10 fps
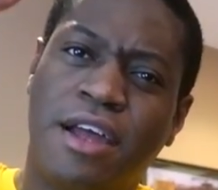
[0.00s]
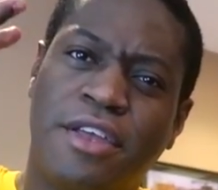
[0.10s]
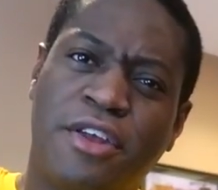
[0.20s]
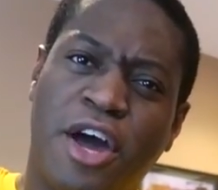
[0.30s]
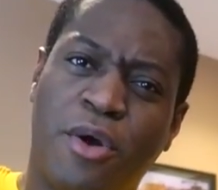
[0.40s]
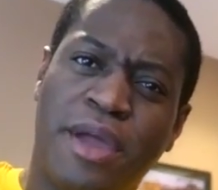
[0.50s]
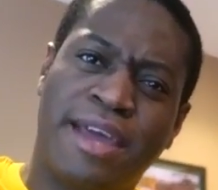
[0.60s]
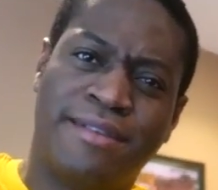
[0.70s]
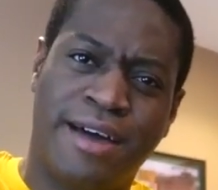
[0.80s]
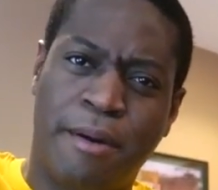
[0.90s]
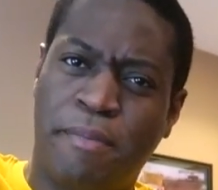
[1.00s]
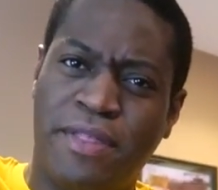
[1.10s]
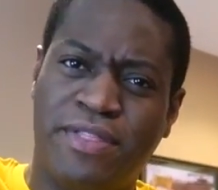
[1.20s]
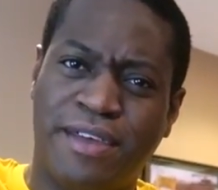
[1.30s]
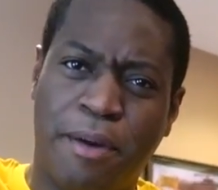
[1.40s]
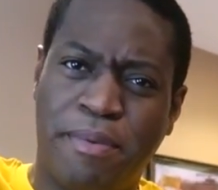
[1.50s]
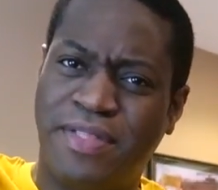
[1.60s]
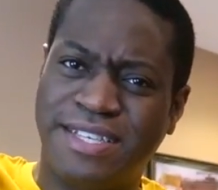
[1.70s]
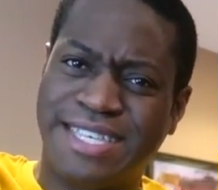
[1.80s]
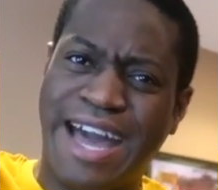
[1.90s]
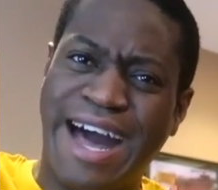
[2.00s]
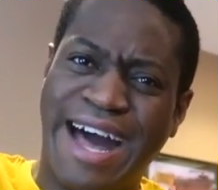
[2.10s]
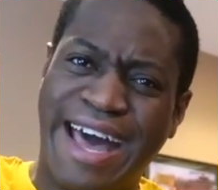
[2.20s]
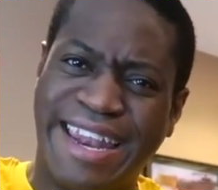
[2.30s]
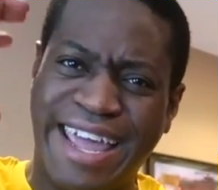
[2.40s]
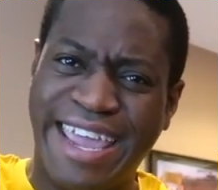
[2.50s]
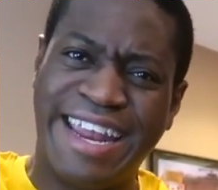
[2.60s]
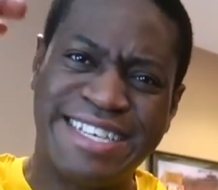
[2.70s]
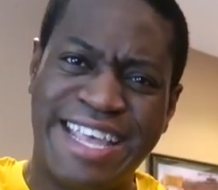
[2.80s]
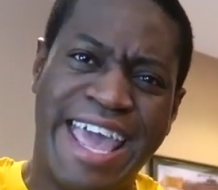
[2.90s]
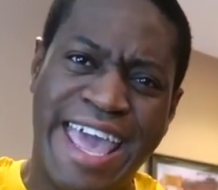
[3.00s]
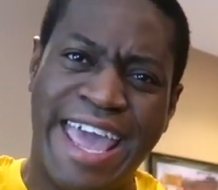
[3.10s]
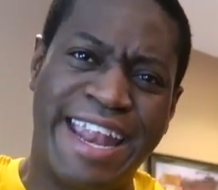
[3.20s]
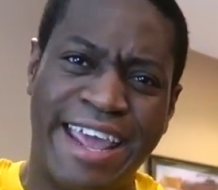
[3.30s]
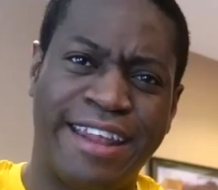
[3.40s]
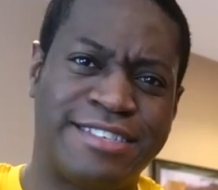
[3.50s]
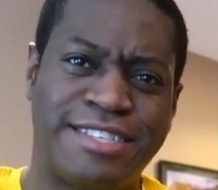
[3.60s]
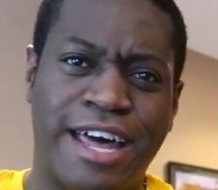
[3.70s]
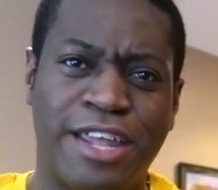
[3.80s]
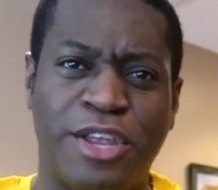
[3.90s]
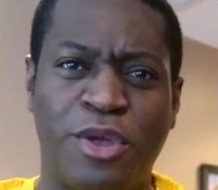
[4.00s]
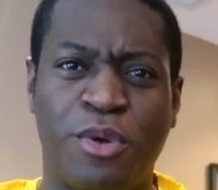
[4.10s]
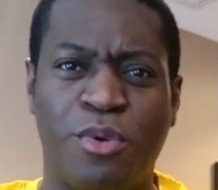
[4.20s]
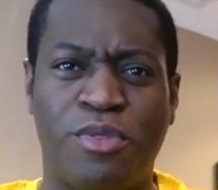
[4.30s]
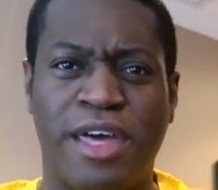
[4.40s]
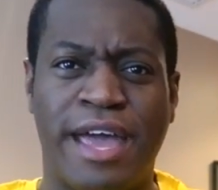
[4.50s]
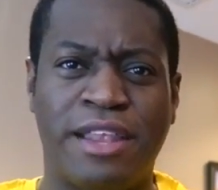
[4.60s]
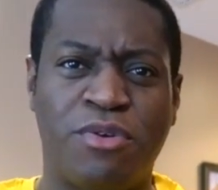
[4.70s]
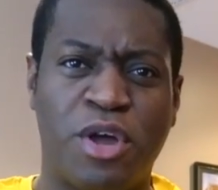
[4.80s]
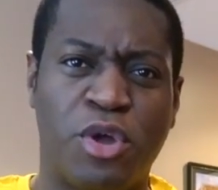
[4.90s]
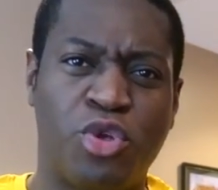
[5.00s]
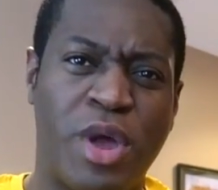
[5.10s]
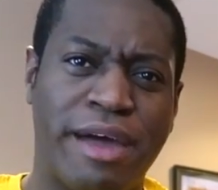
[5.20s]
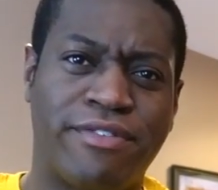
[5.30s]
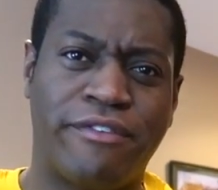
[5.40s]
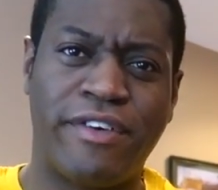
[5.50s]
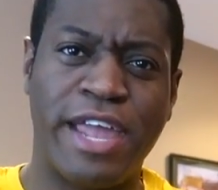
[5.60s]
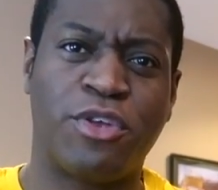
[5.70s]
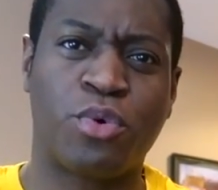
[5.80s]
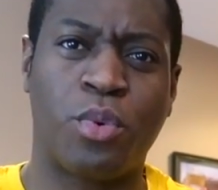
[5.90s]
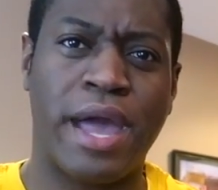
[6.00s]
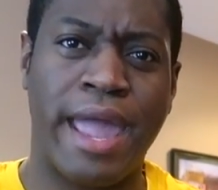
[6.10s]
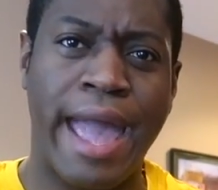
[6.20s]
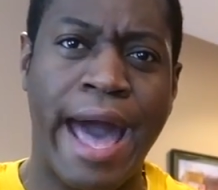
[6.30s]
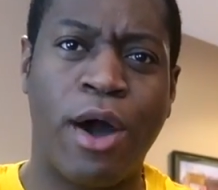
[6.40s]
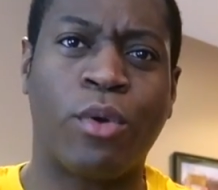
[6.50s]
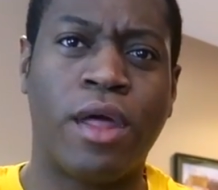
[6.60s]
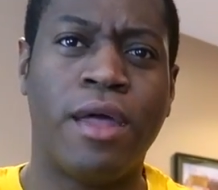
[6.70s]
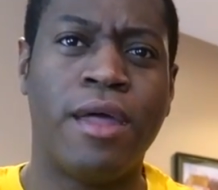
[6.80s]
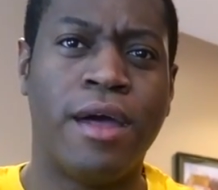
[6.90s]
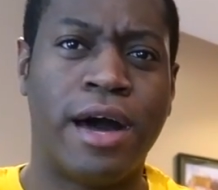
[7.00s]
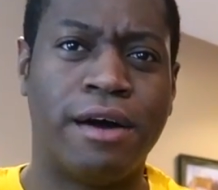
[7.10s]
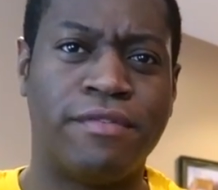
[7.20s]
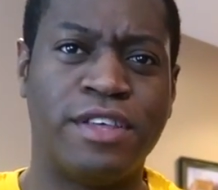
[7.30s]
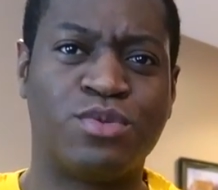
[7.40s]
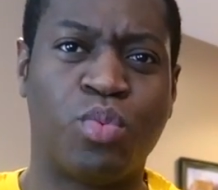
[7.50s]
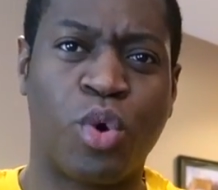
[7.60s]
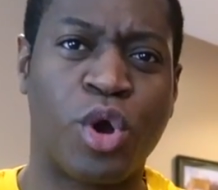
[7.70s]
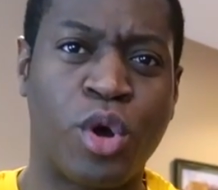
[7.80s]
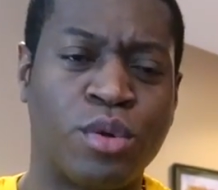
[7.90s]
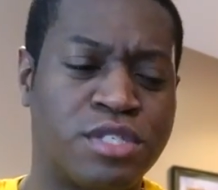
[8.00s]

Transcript: you know, up in the sky, like in his head, and it's telling you that, you know, you have to fight your way out of this world.